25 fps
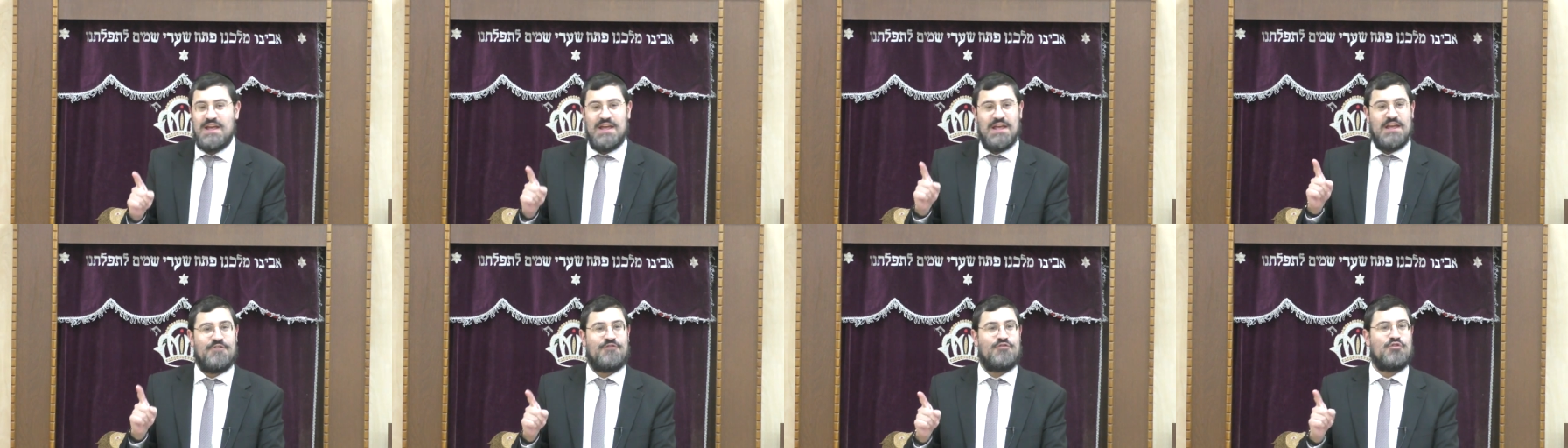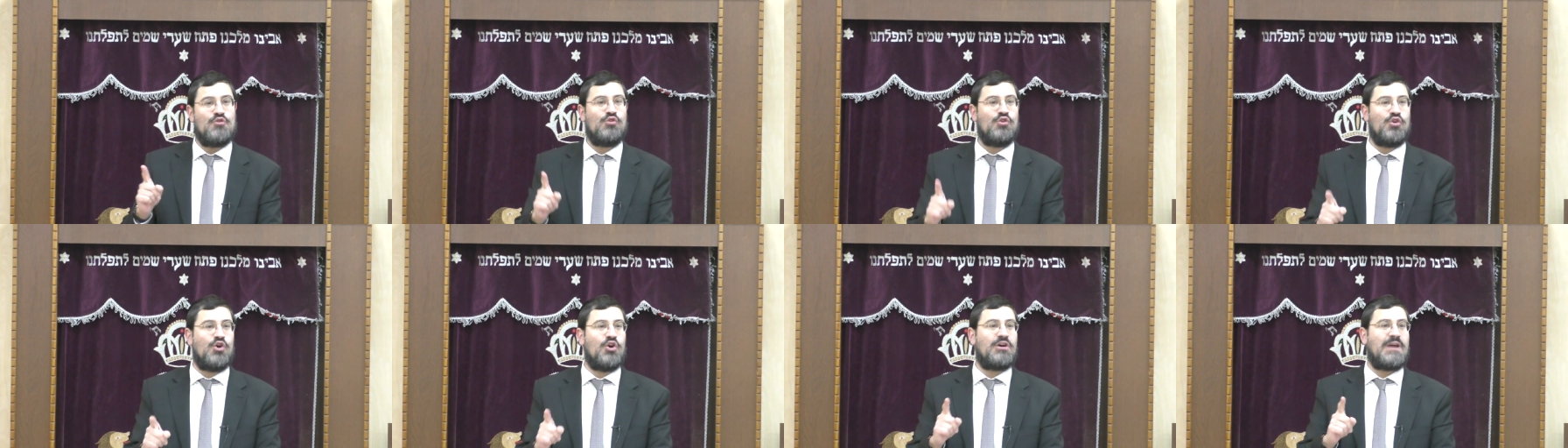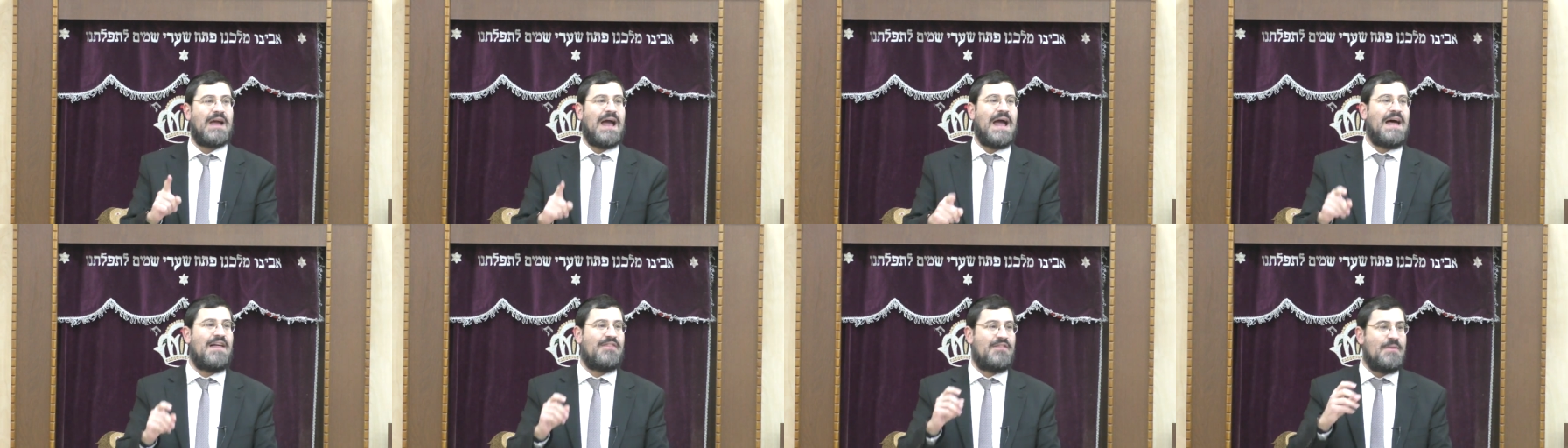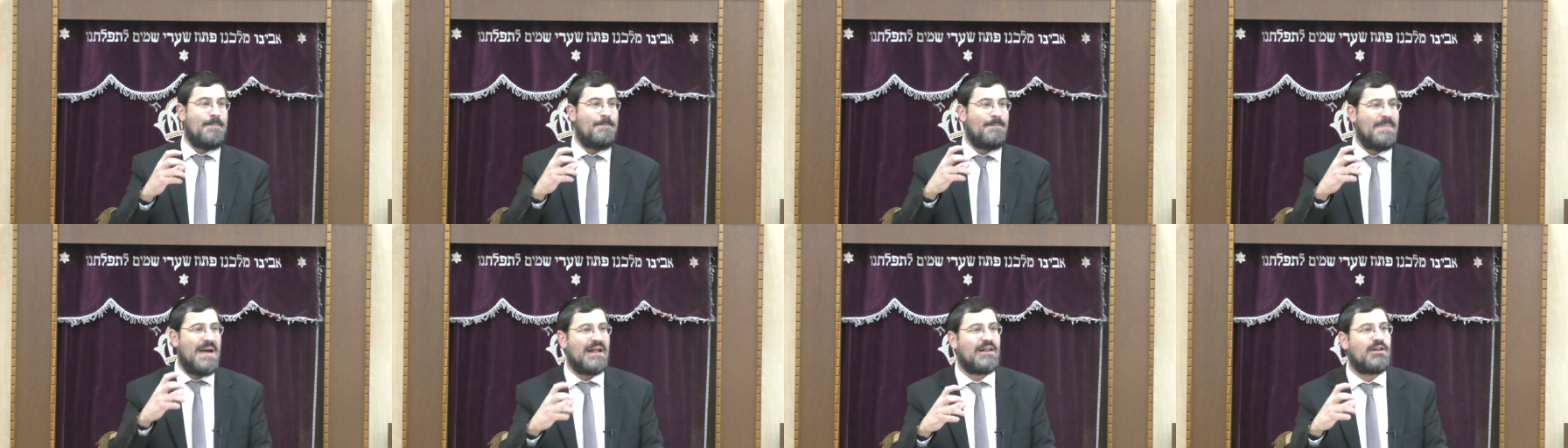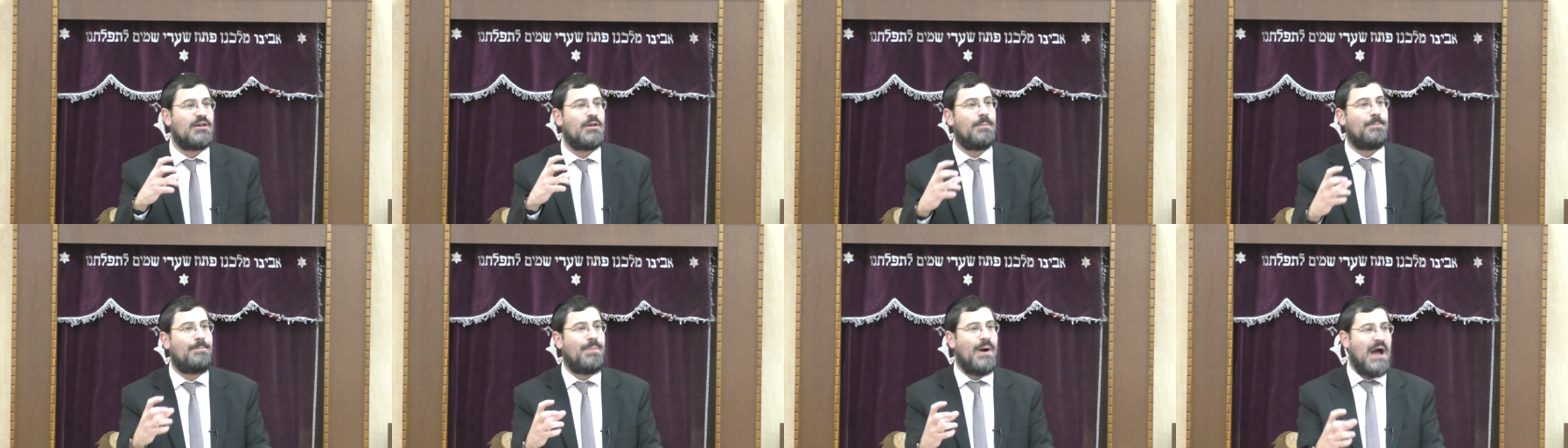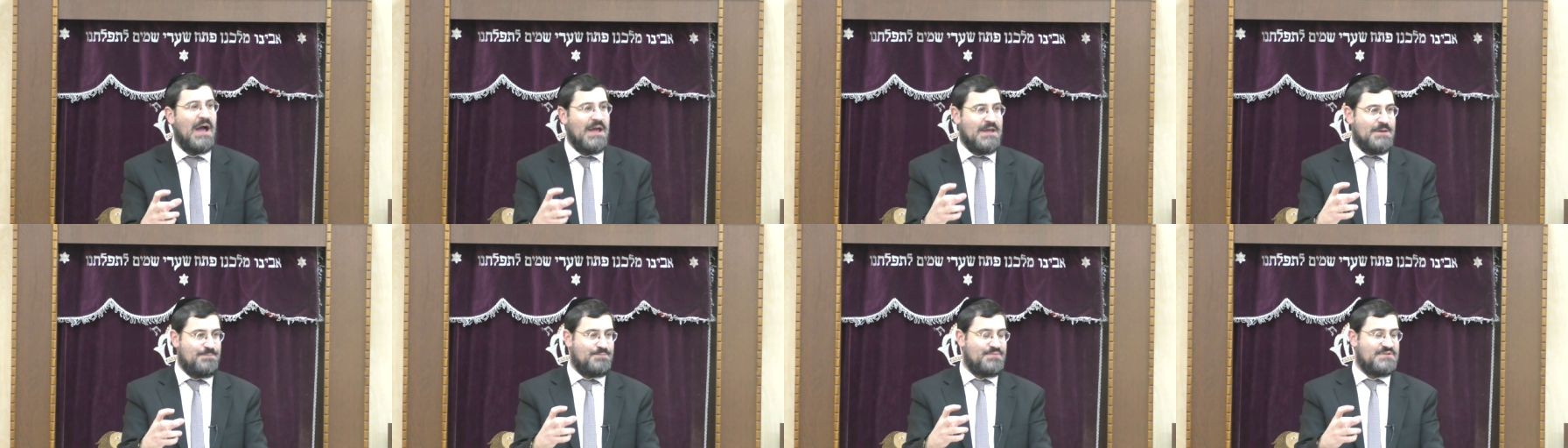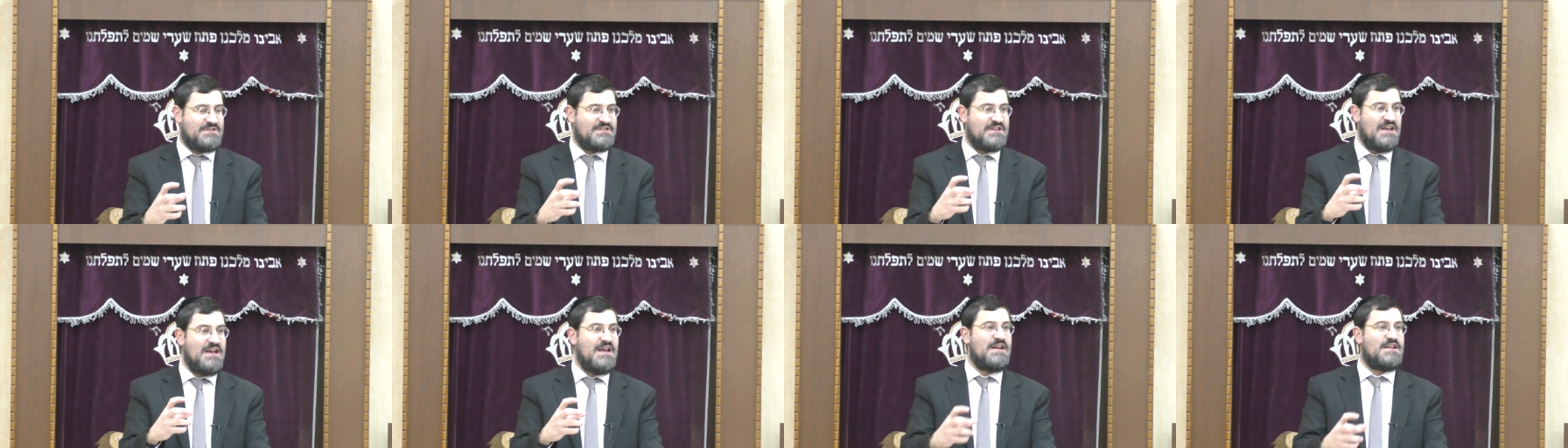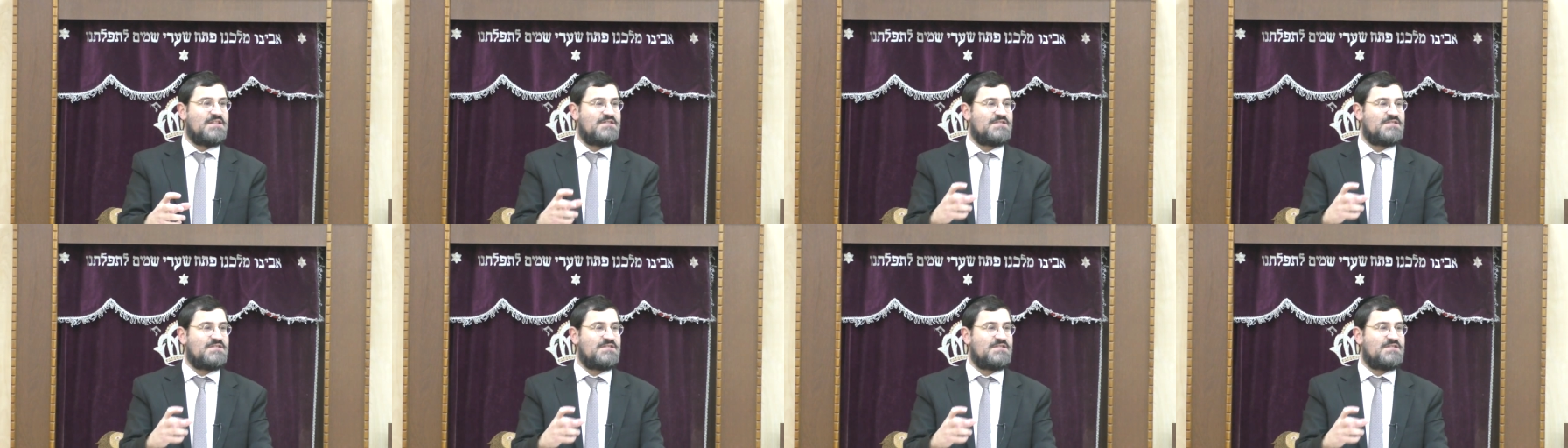If you look at the metal pipes,